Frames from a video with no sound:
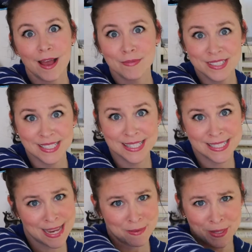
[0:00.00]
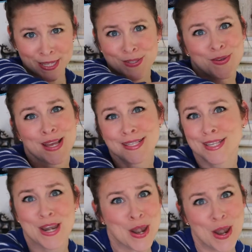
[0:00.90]
obviously the tape, because you
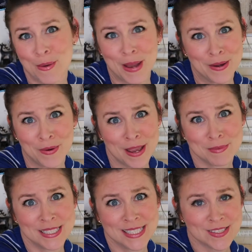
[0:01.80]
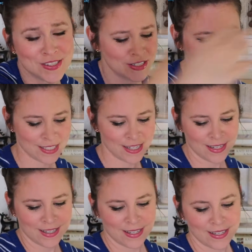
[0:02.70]
guys know I don't have scissors.
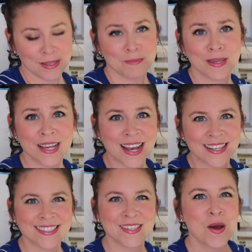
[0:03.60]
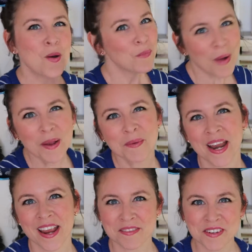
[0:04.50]
Because why would
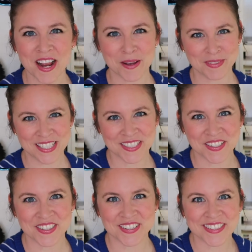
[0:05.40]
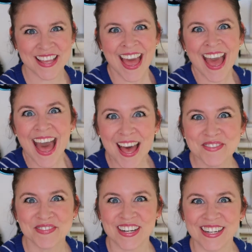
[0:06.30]
I ever have scissors?
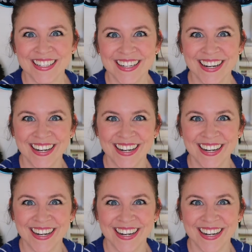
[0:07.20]
Ever.